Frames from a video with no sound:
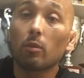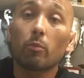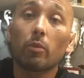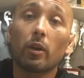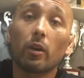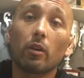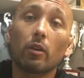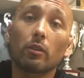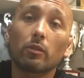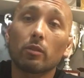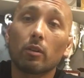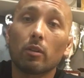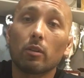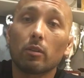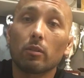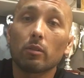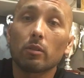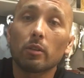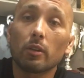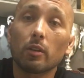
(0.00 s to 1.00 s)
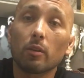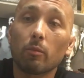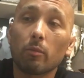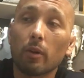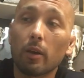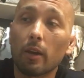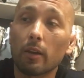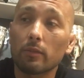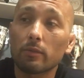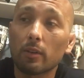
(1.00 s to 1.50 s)
the parents aren't leading
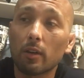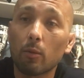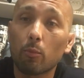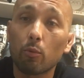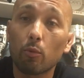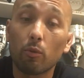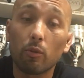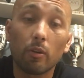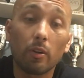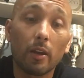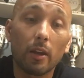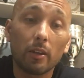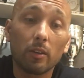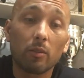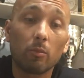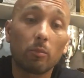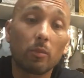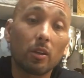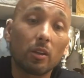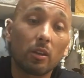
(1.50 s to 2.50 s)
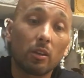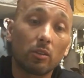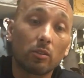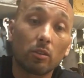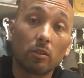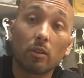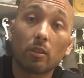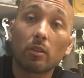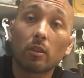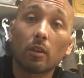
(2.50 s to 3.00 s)
by example and they're not committing
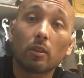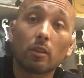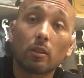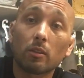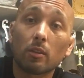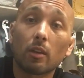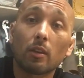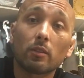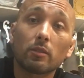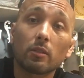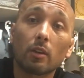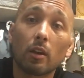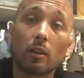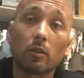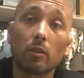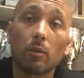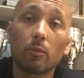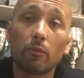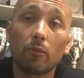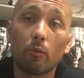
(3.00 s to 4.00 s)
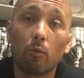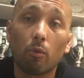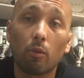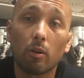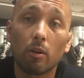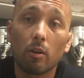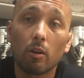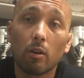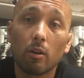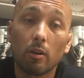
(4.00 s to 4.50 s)
to the thing that they signed up for.